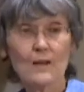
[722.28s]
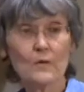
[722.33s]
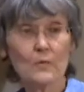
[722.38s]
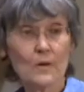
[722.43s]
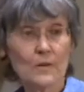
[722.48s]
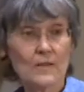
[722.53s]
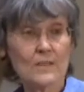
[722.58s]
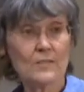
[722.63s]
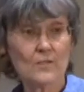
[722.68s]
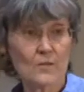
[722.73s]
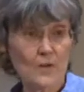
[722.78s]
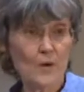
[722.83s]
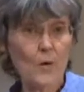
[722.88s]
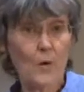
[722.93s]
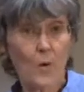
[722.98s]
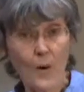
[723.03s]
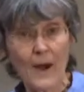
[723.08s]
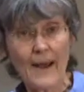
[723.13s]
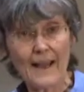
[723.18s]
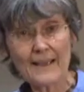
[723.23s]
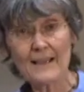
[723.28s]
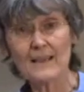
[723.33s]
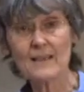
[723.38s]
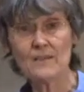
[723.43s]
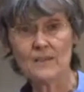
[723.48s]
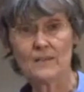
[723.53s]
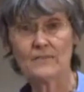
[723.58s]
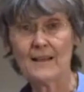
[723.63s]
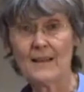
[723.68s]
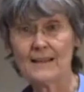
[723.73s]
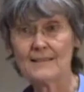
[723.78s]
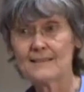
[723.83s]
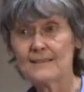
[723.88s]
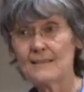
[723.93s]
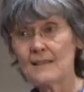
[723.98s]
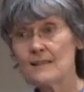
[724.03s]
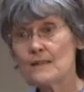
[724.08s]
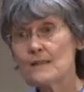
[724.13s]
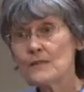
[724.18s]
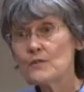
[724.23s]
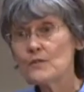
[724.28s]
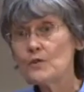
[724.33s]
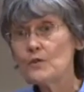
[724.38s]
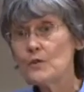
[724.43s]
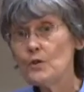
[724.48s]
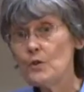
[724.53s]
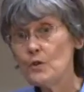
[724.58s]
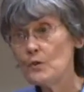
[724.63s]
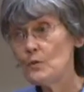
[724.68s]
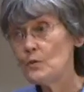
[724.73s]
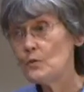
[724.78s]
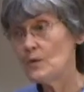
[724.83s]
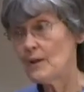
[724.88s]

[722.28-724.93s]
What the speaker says: what is required of us in this new